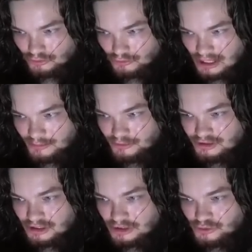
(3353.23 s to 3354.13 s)
M O D
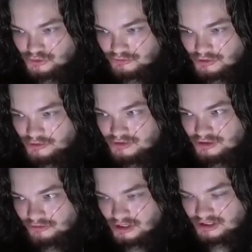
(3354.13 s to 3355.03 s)
closed the roads in the
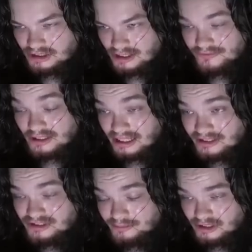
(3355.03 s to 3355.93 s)
Rostov. Yeah, that's
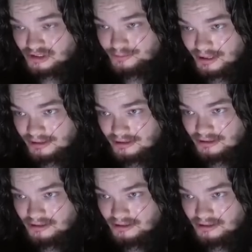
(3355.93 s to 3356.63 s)
to be expected.